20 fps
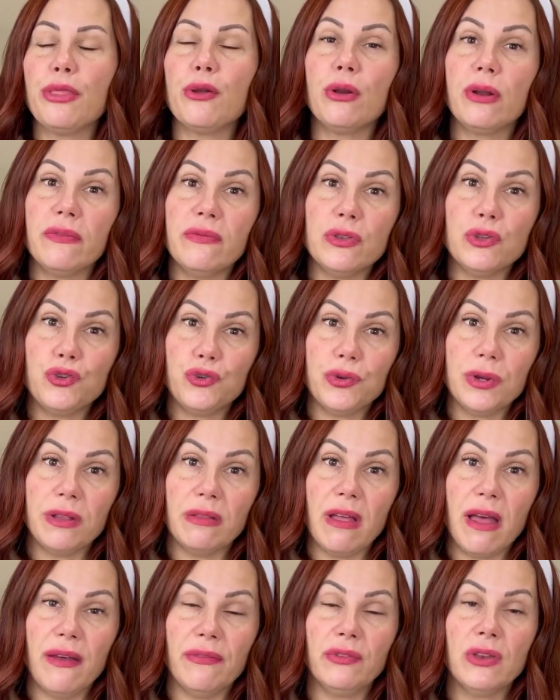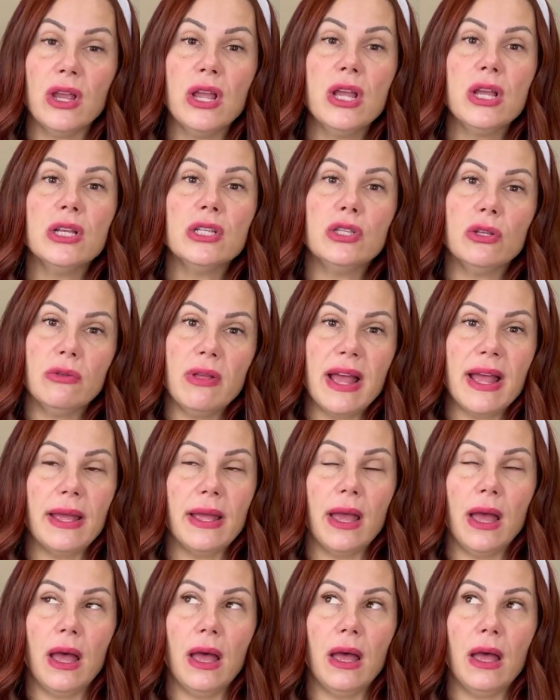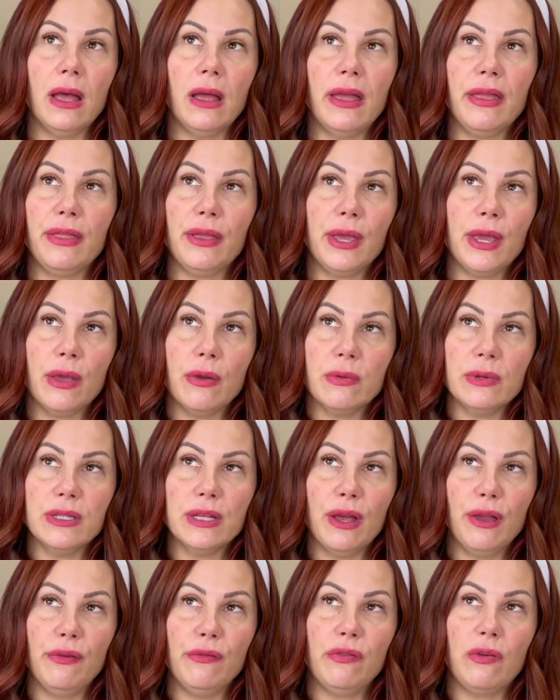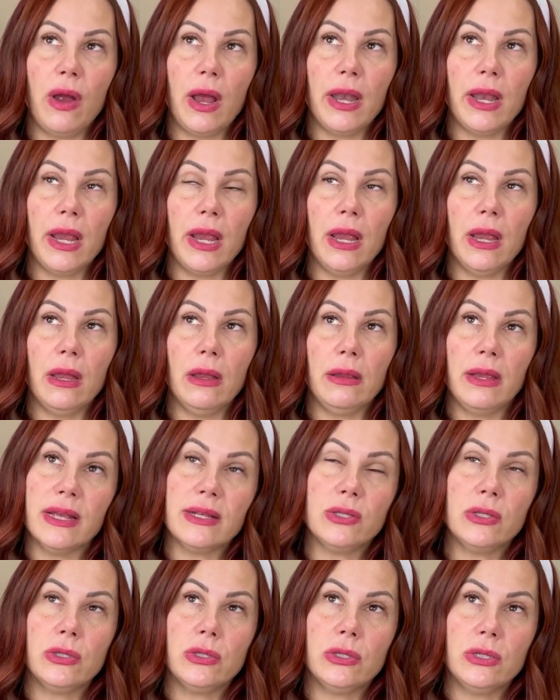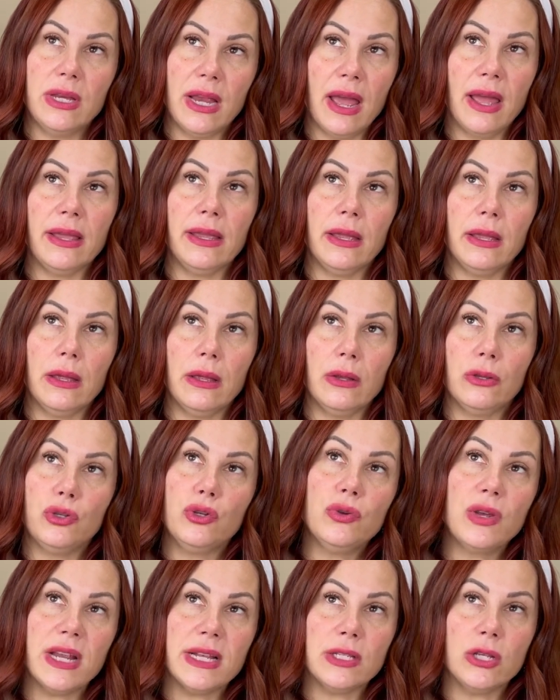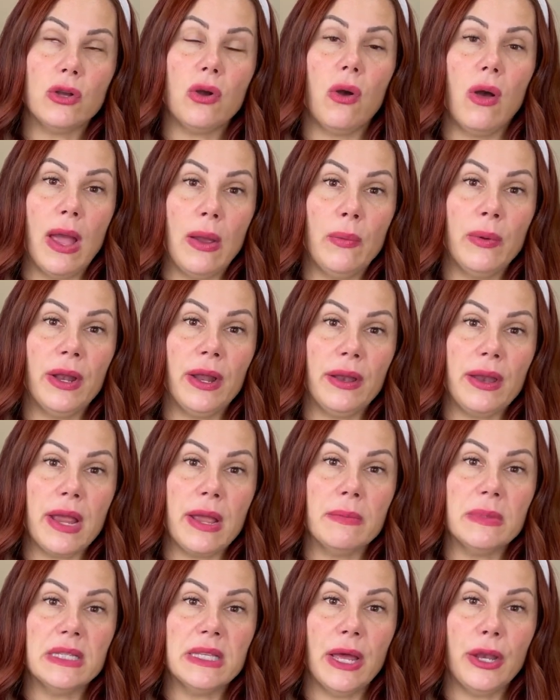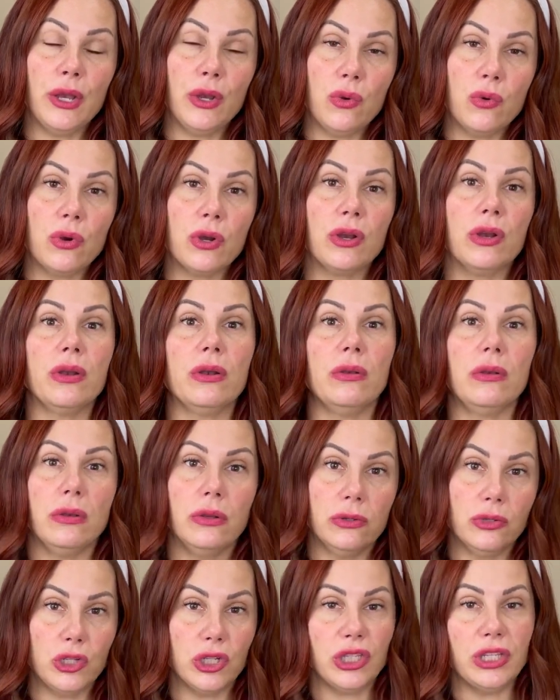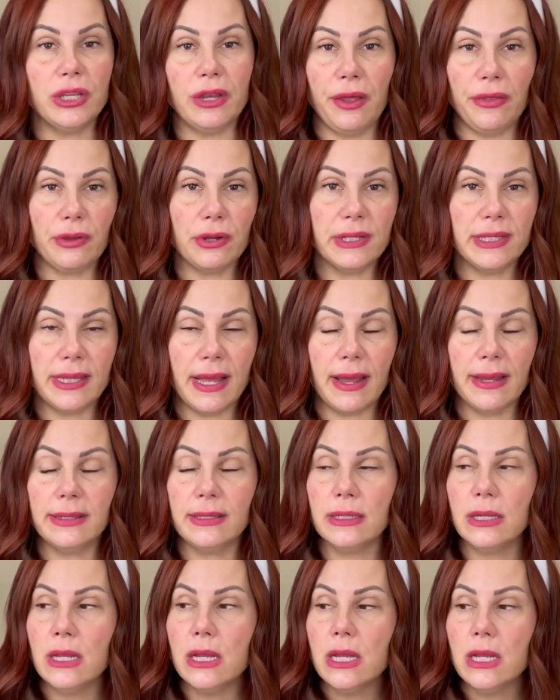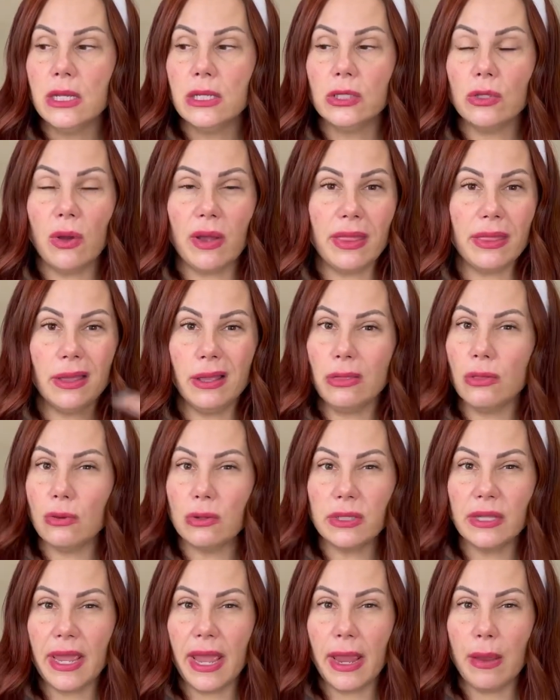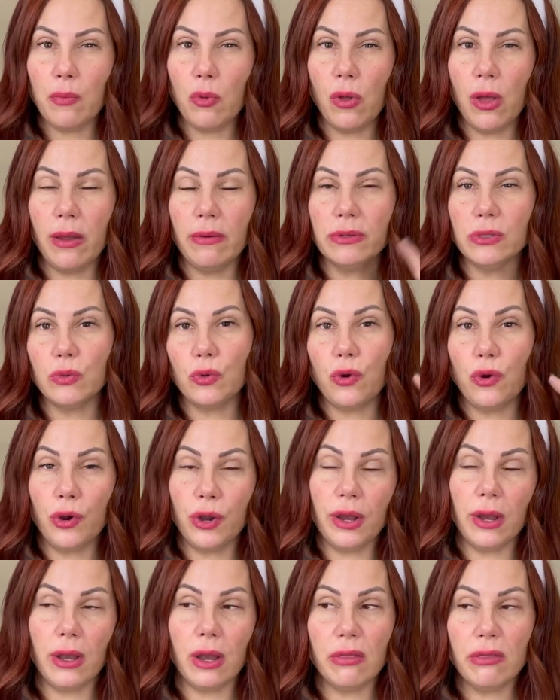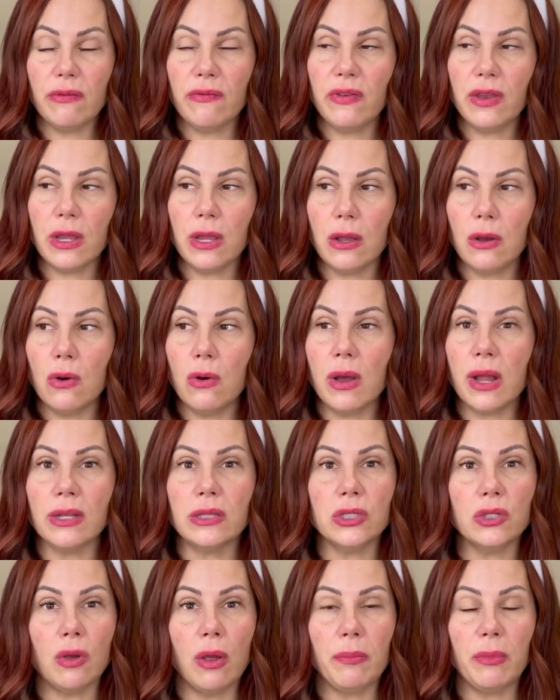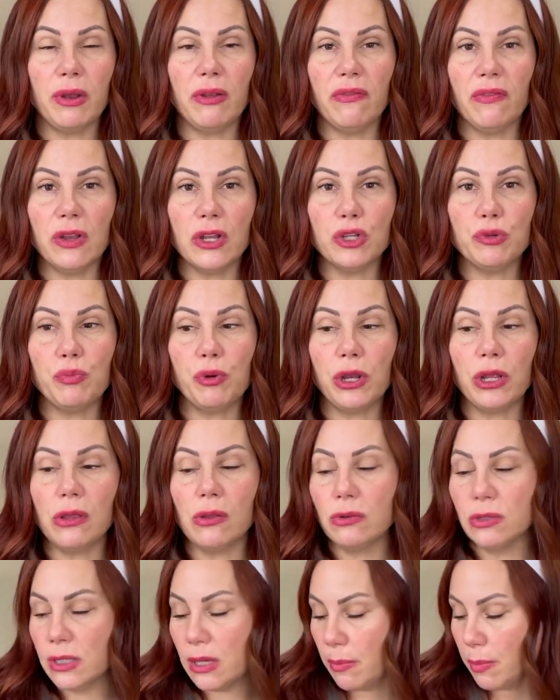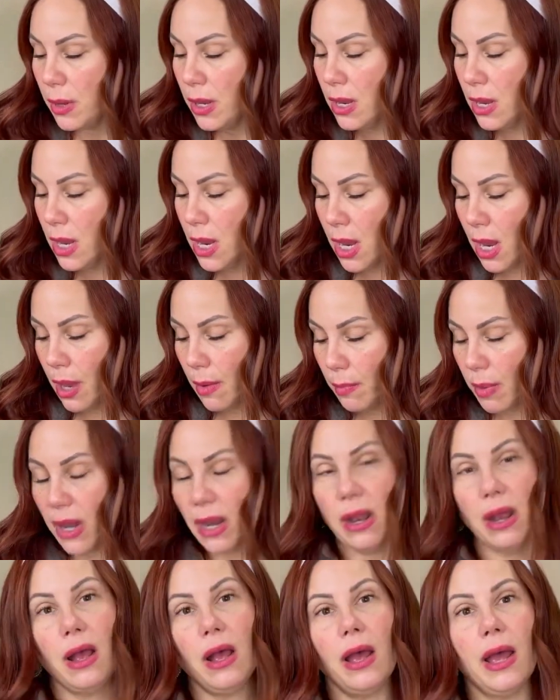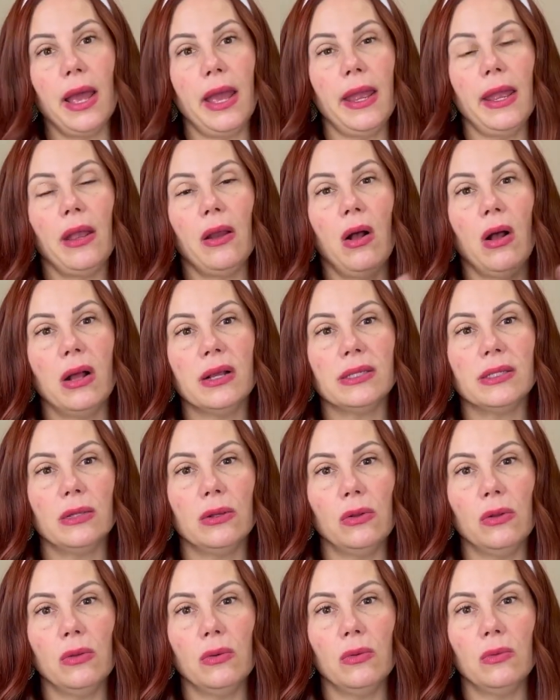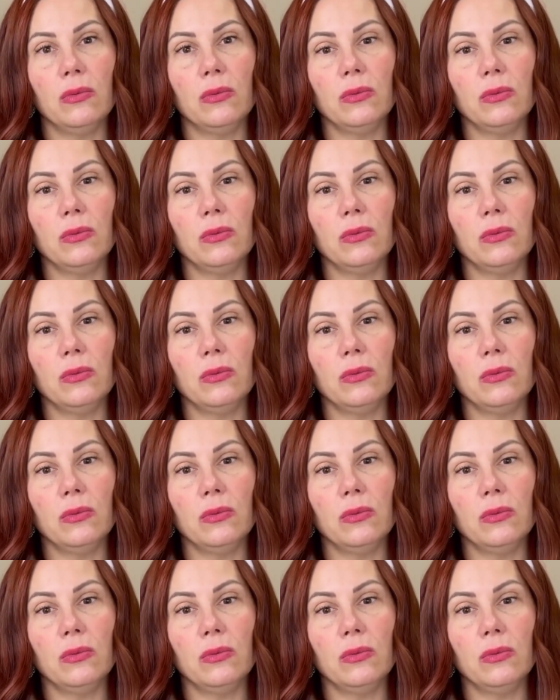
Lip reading: of the tree left. So I think it was on Friday. Yes. Yeah. 2 days ago, I went on Amazon and ordered just another set. So I think those came while I was recording another video. And so I'm going to finish putting those up. But I also,